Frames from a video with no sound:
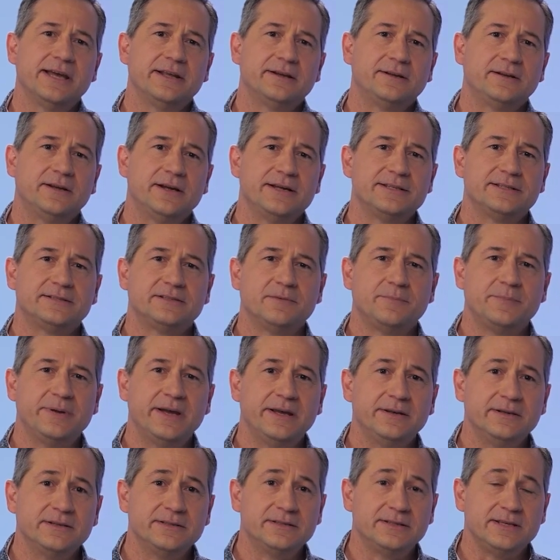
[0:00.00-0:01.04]
analyze
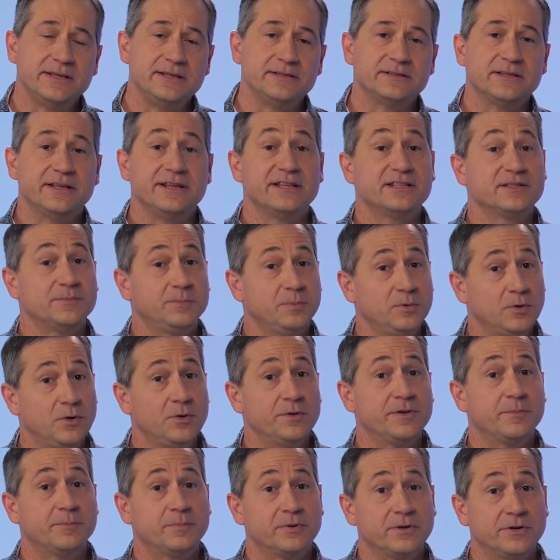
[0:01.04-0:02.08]
dependencies and explore
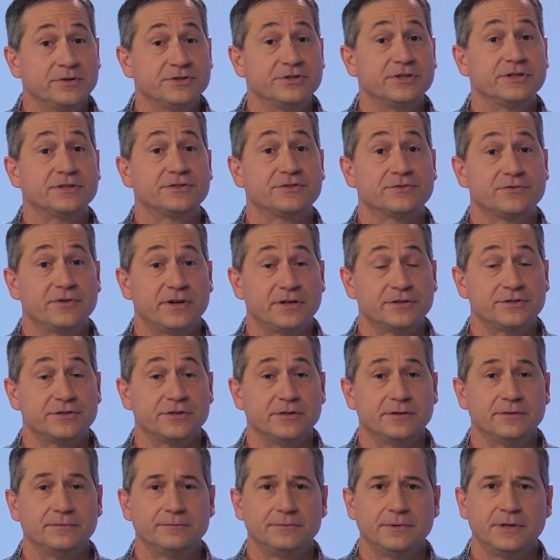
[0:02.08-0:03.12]
the project
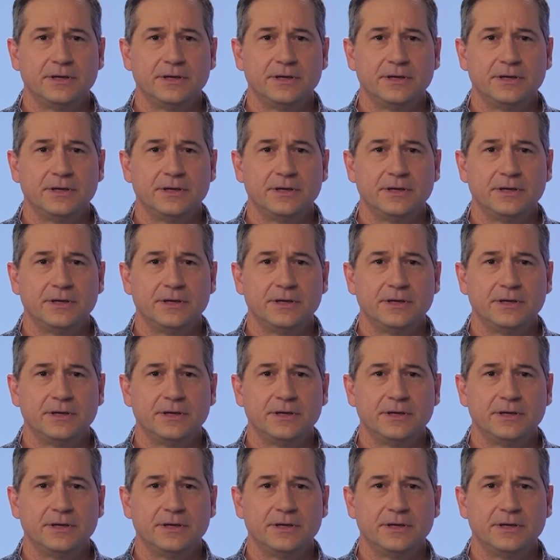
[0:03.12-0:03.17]
structure.